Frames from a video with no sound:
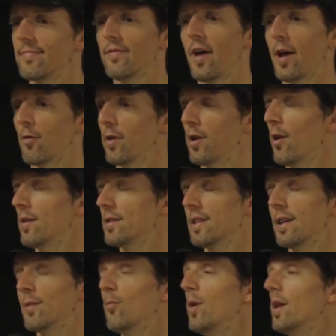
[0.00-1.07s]
veteran artists
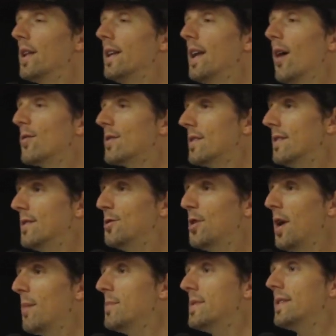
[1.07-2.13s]
like Willie Nelson,
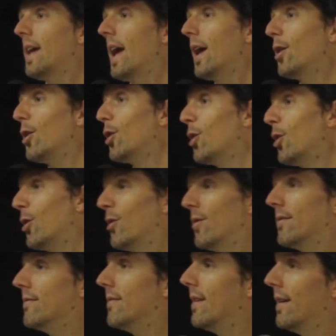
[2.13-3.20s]
James Taylor,